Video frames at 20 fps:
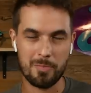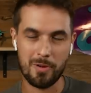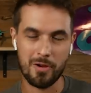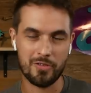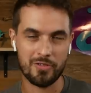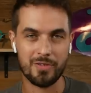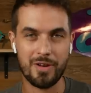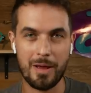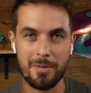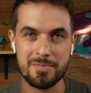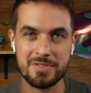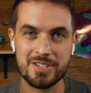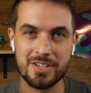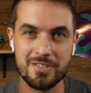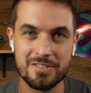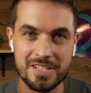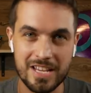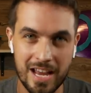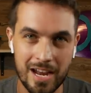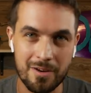posting
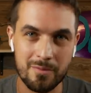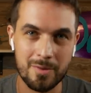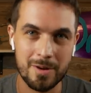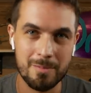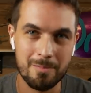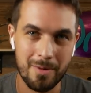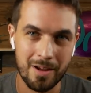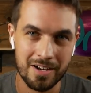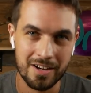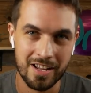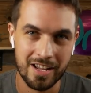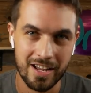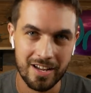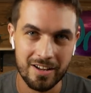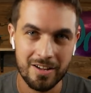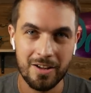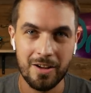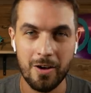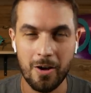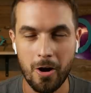episodes every
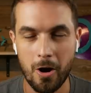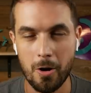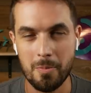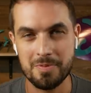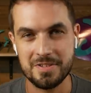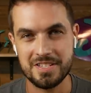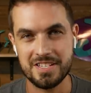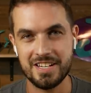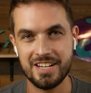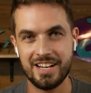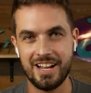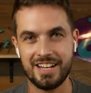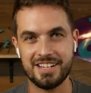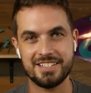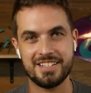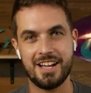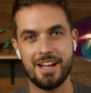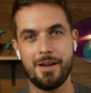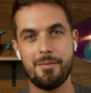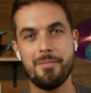Monday. Hope to see you
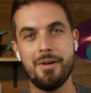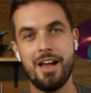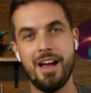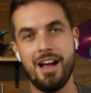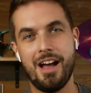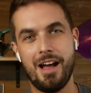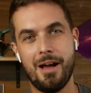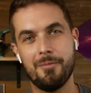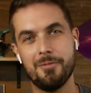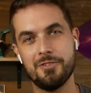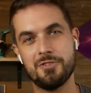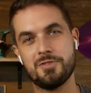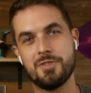next time. I'm Le